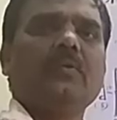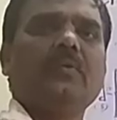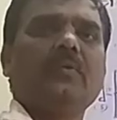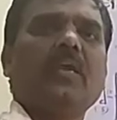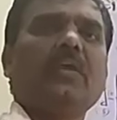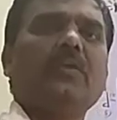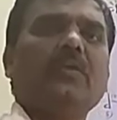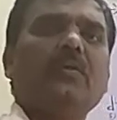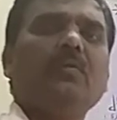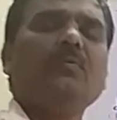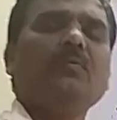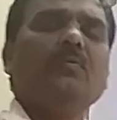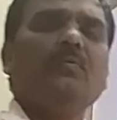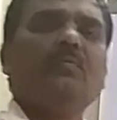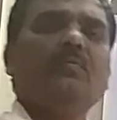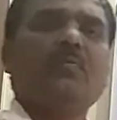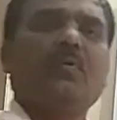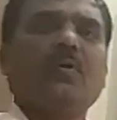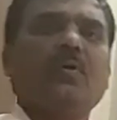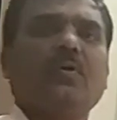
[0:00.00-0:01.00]
Thank
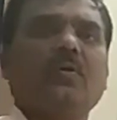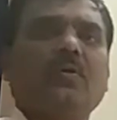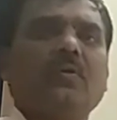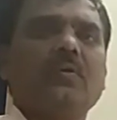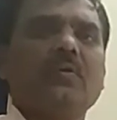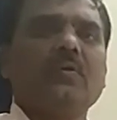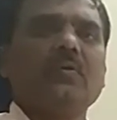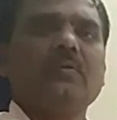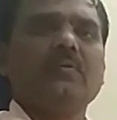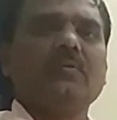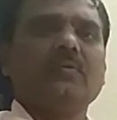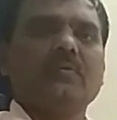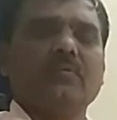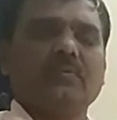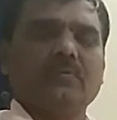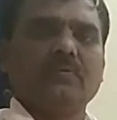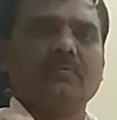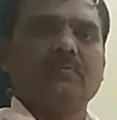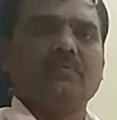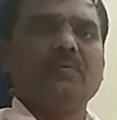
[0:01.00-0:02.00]
you for
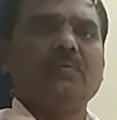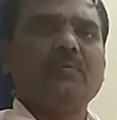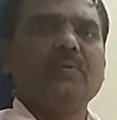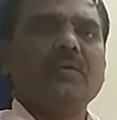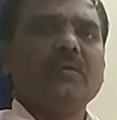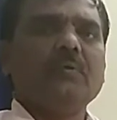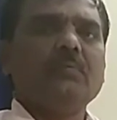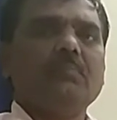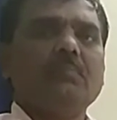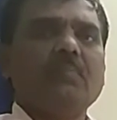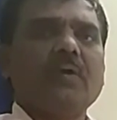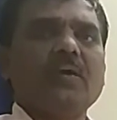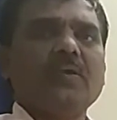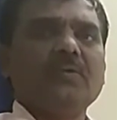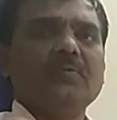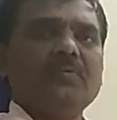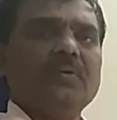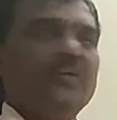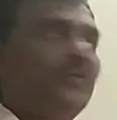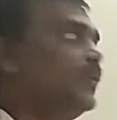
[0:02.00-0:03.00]
viewing my
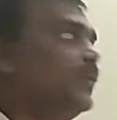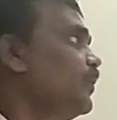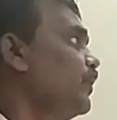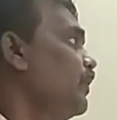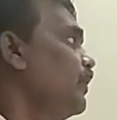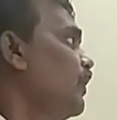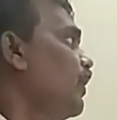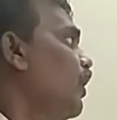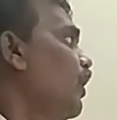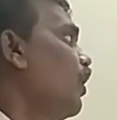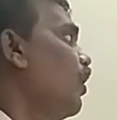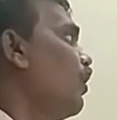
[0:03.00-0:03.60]
video